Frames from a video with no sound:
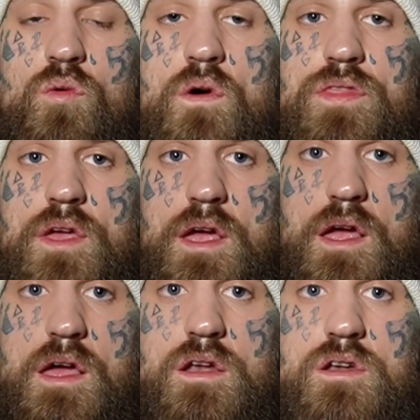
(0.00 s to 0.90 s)

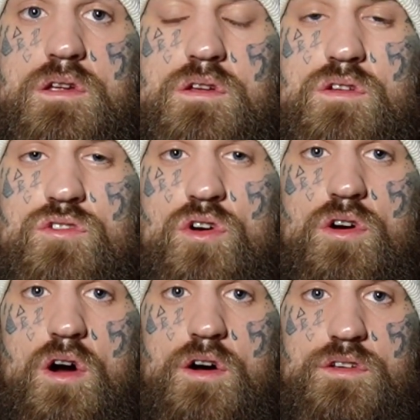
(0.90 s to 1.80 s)
within
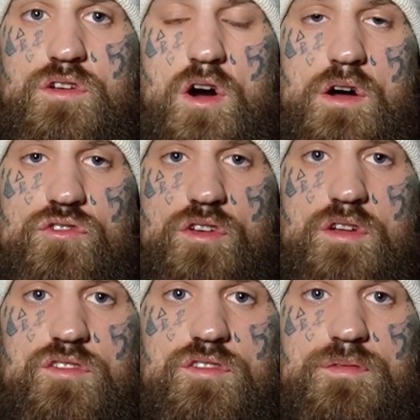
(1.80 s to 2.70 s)
your
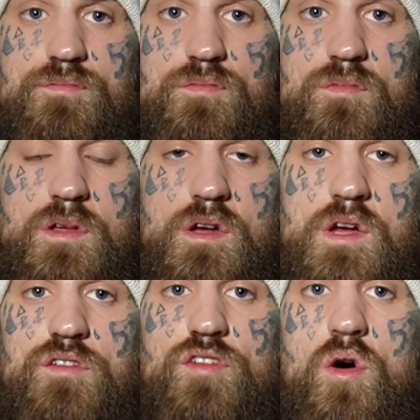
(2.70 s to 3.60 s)
unconscious.
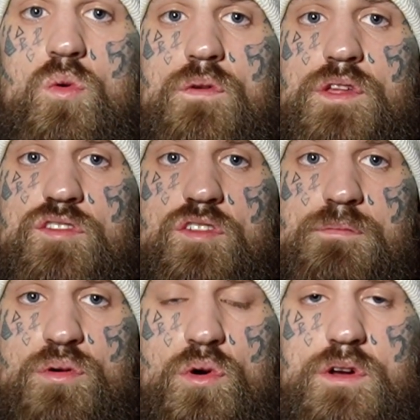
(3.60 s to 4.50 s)
So this is
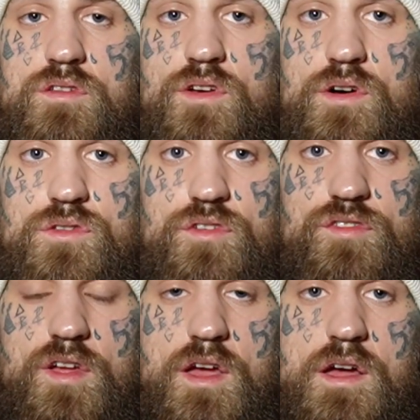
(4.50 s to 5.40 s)
important to
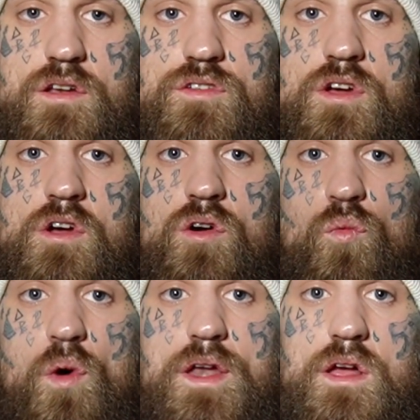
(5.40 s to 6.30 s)
understand
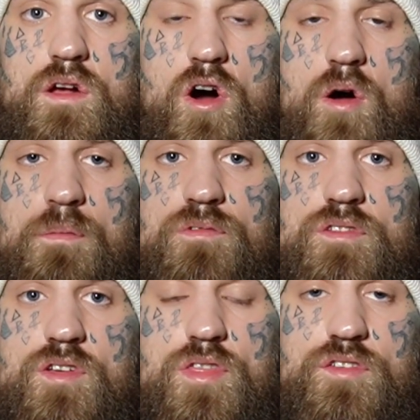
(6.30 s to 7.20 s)
when it comes
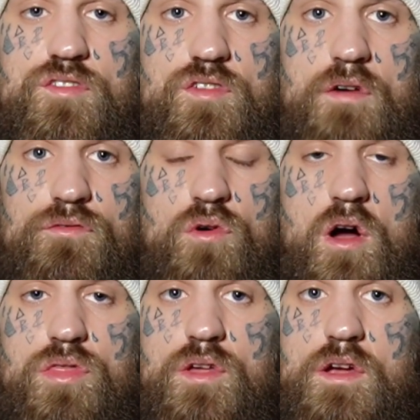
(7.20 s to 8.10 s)
to the
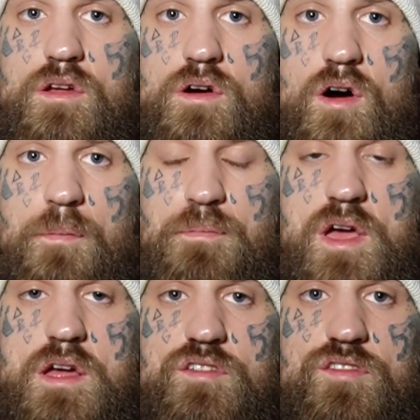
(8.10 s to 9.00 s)
sephirothic
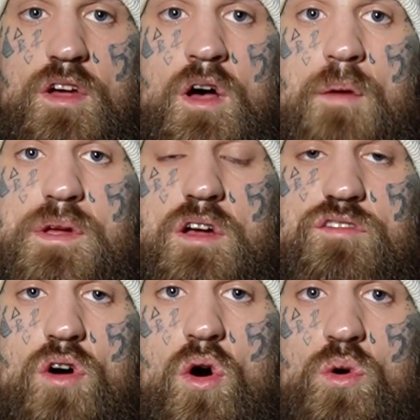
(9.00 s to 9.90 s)
abyss, because
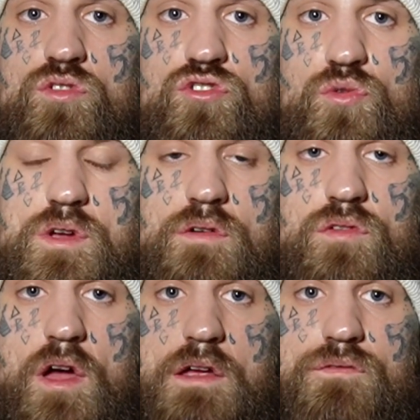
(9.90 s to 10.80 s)
the whole tree of
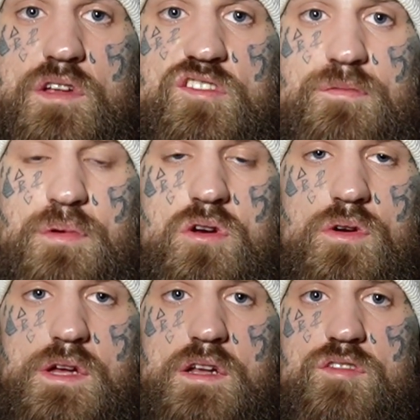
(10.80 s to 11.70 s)
life
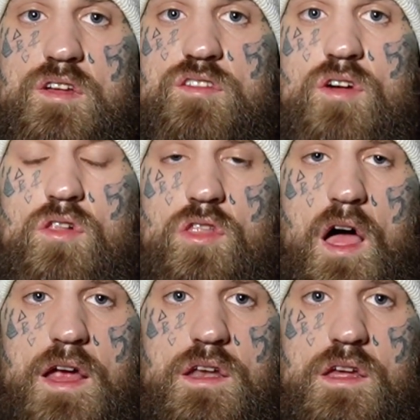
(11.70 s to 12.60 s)
experience is
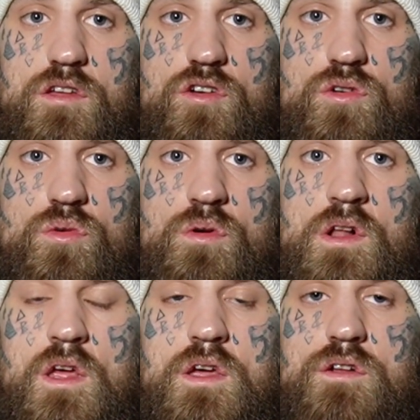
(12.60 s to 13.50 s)
aligning you
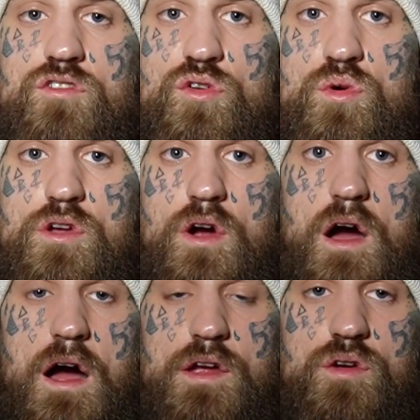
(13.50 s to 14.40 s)
to your
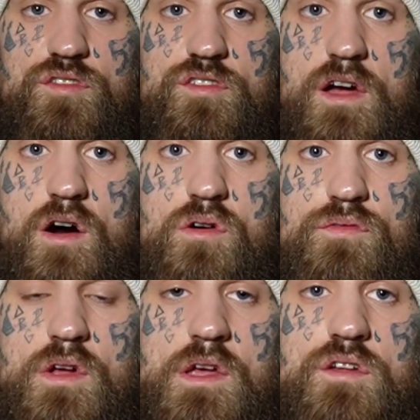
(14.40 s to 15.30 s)
higher
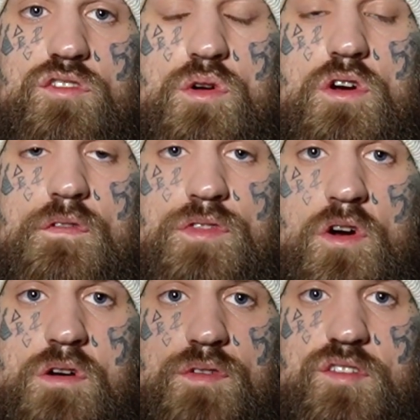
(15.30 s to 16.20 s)
self, so your
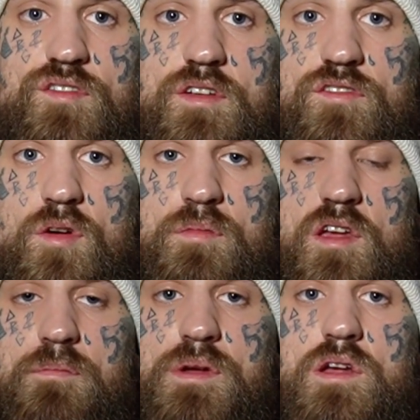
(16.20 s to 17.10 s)
nervous system
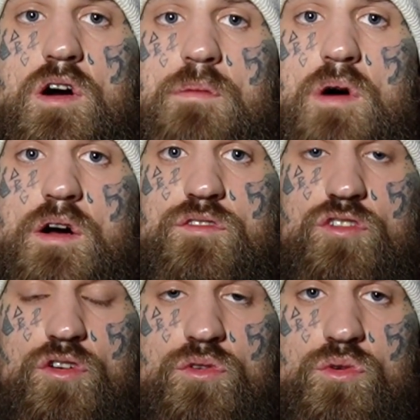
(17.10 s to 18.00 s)
can become
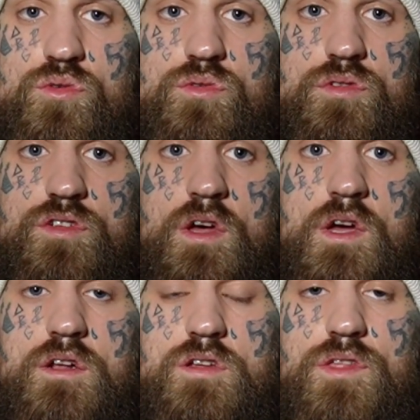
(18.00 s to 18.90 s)
attuned
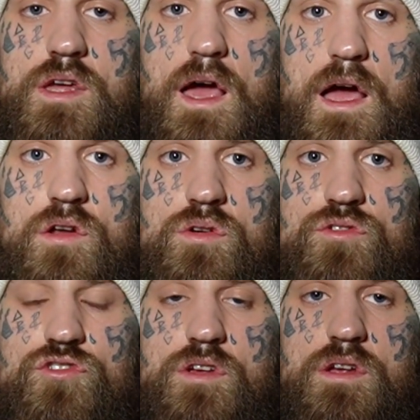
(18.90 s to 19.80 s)
to the
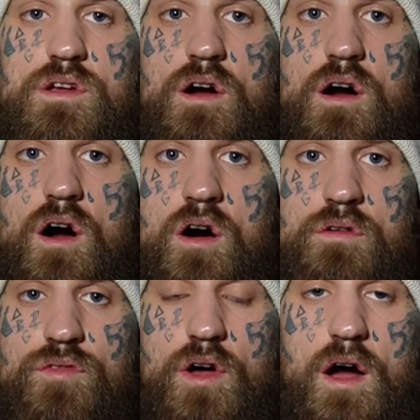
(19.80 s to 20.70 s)
energy
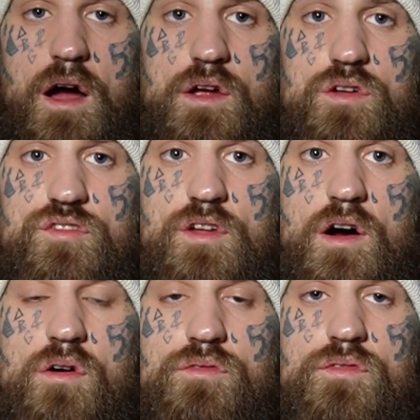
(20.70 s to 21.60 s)
of the higher
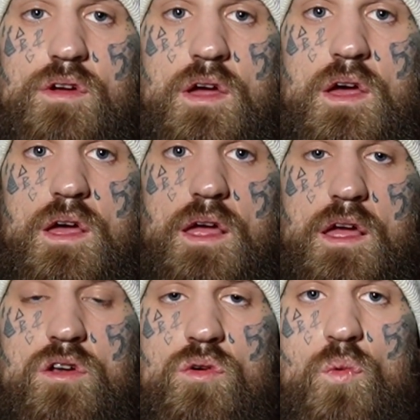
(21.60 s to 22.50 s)
self
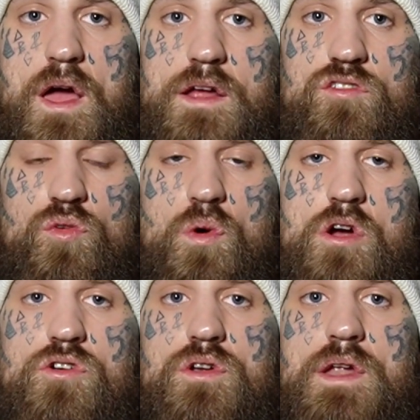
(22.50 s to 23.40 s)
in a way to where
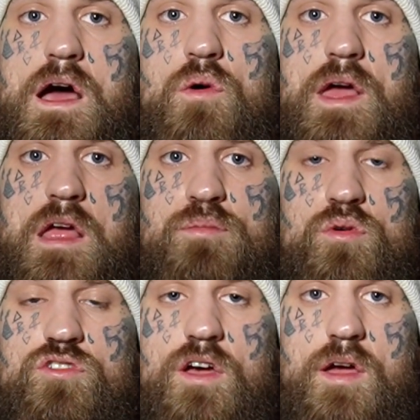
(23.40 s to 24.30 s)
you're now able
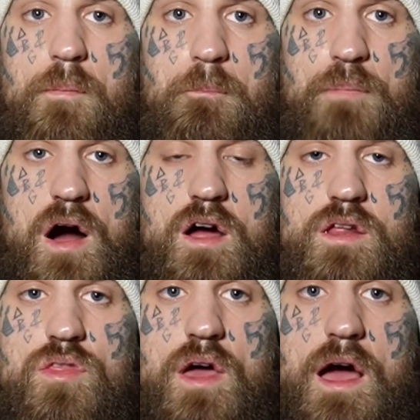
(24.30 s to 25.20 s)
to
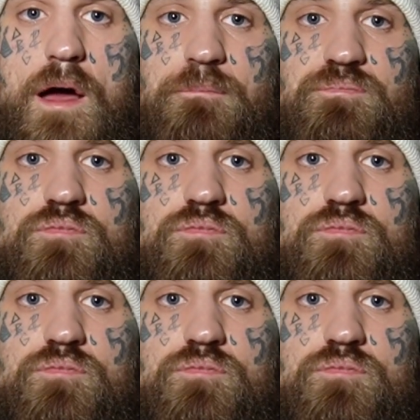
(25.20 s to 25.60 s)
embody that